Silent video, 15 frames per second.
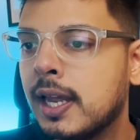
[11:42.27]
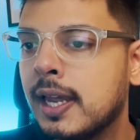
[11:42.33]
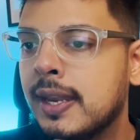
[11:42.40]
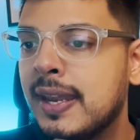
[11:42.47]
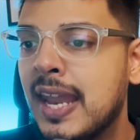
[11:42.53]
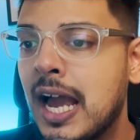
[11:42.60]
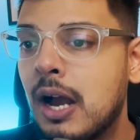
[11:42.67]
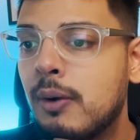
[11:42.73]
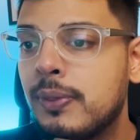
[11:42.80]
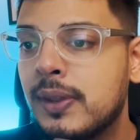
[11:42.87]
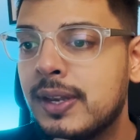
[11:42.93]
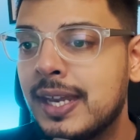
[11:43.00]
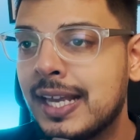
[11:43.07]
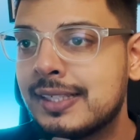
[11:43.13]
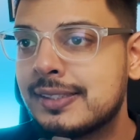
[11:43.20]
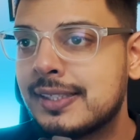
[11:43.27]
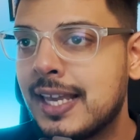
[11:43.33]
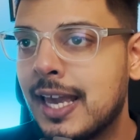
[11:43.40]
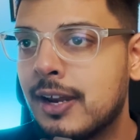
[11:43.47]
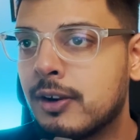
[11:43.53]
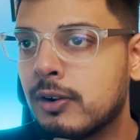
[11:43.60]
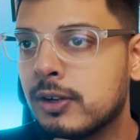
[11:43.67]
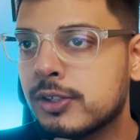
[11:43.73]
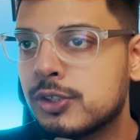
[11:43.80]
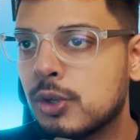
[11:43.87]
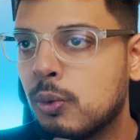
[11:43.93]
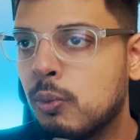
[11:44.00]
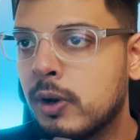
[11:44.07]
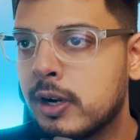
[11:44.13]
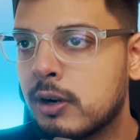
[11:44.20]
Now the next category.
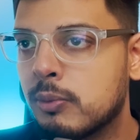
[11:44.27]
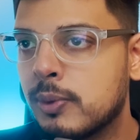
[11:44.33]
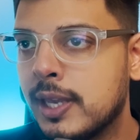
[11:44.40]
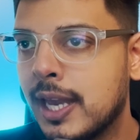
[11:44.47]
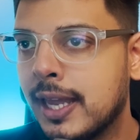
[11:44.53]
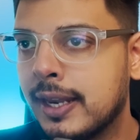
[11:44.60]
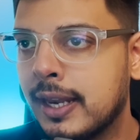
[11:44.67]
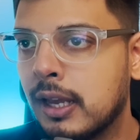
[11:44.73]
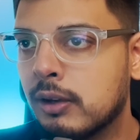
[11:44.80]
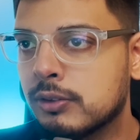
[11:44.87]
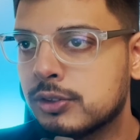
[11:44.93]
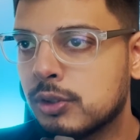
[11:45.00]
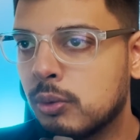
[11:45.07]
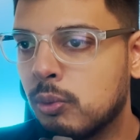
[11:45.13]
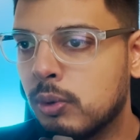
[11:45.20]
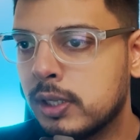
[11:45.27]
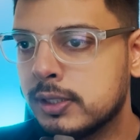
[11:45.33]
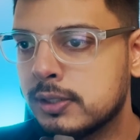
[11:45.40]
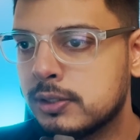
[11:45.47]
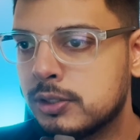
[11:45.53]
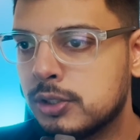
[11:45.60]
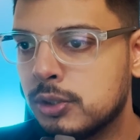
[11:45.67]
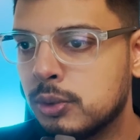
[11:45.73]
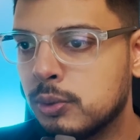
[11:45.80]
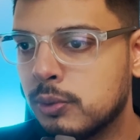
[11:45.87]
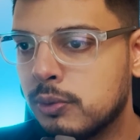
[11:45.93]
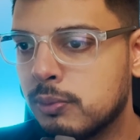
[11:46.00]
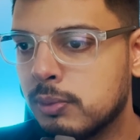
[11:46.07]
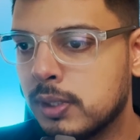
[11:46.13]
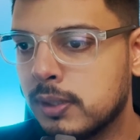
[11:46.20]
So what are we at now? So 1, 2,
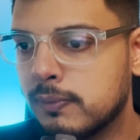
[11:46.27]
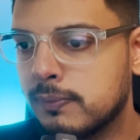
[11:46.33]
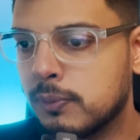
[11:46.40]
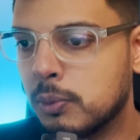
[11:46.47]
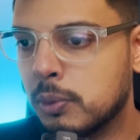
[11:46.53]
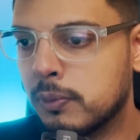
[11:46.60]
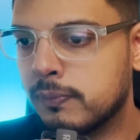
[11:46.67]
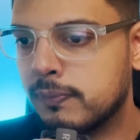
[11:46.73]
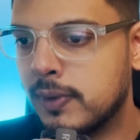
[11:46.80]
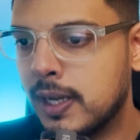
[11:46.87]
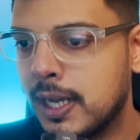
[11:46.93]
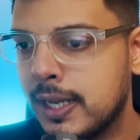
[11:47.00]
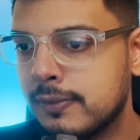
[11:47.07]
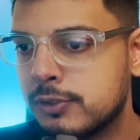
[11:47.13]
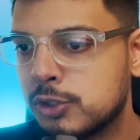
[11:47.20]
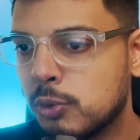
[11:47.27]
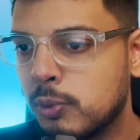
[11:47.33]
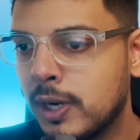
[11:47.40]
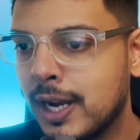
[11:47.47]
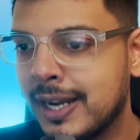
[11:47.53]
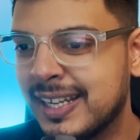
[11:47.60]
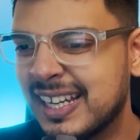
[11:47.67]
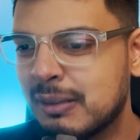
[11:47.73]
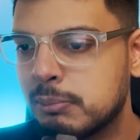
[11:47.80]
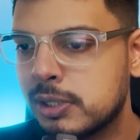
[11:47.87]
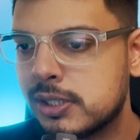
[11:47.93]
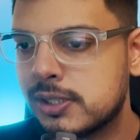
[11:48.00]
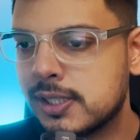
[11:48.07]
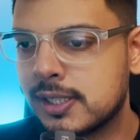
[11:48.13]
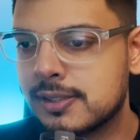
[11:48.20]
3, 4, 5. So we're at
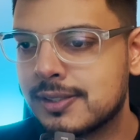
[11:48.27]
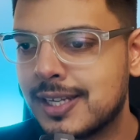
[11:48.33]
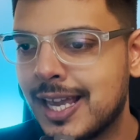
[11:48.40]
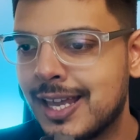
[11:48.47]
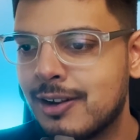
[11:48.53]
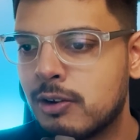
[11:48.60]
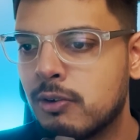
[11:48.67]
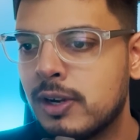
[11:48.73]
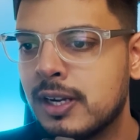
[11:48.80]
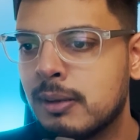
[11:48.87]
number 6 category.